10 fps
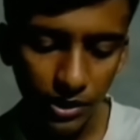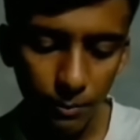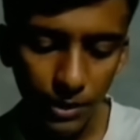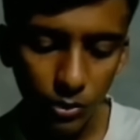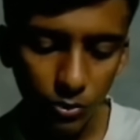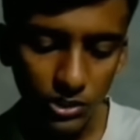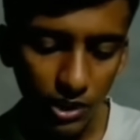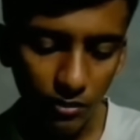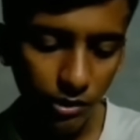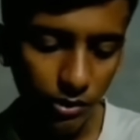many
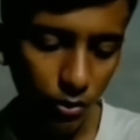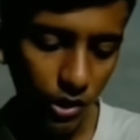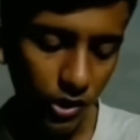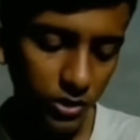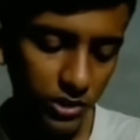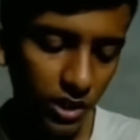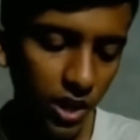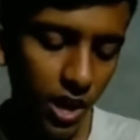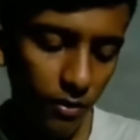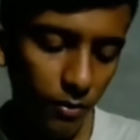unicellular eukaryotes,
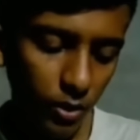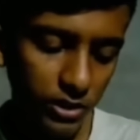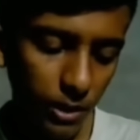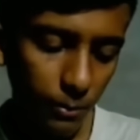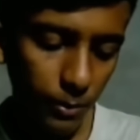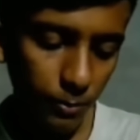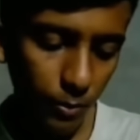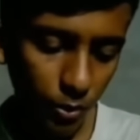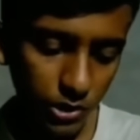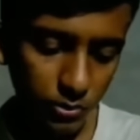for example,
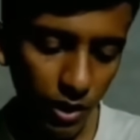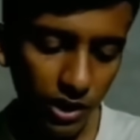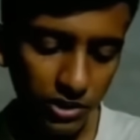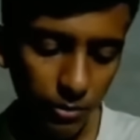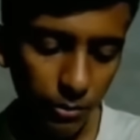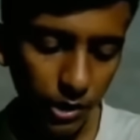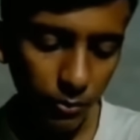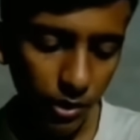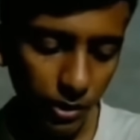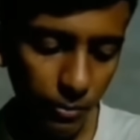protozoa and some
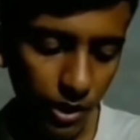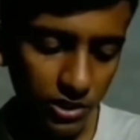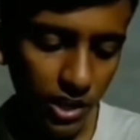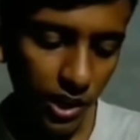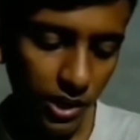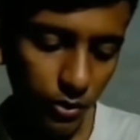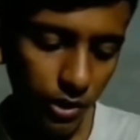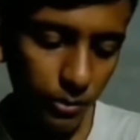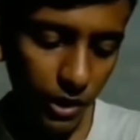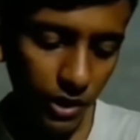invertebrates.
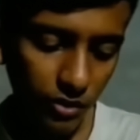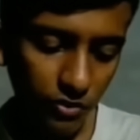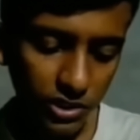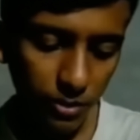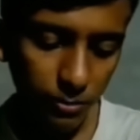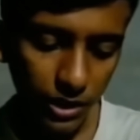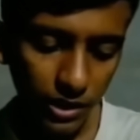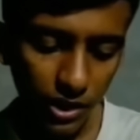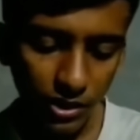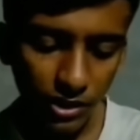During binary fission in
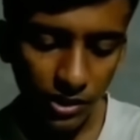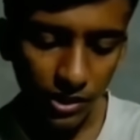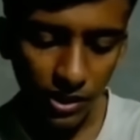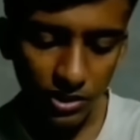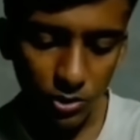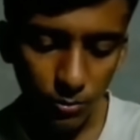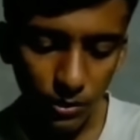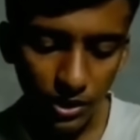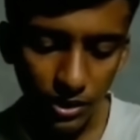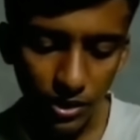bacteria, the DNA is
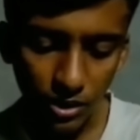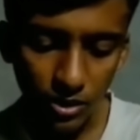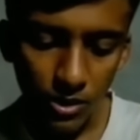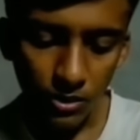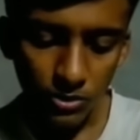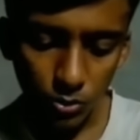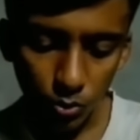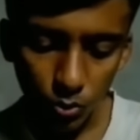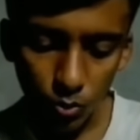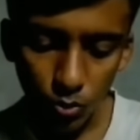duplicated and so
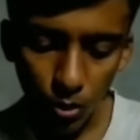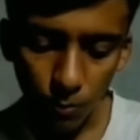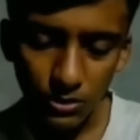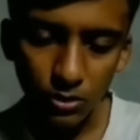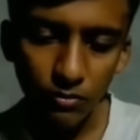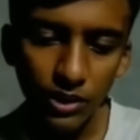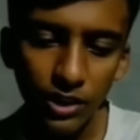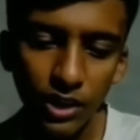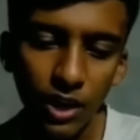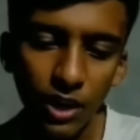two copies of
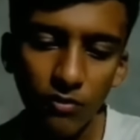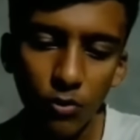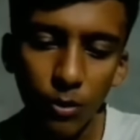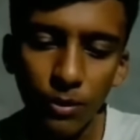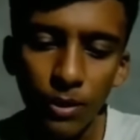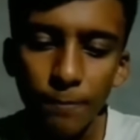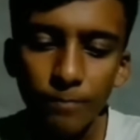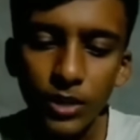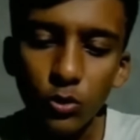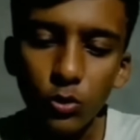DNA are formed.
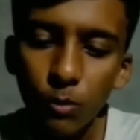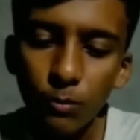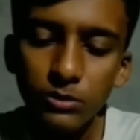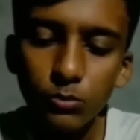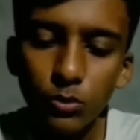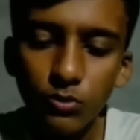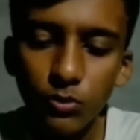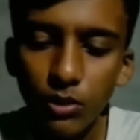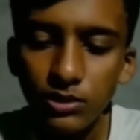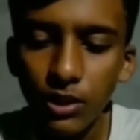The two copies move
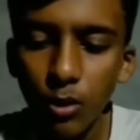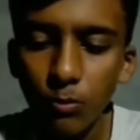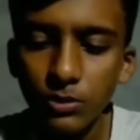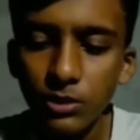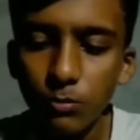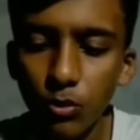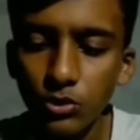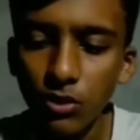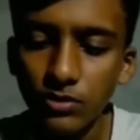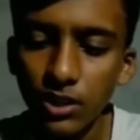towards the opposite poles
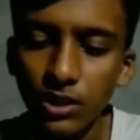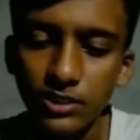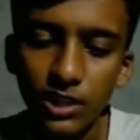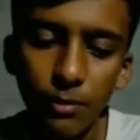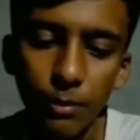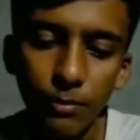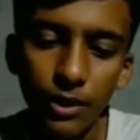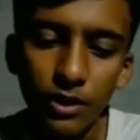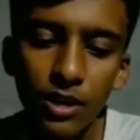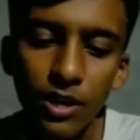of cell. The cell membrane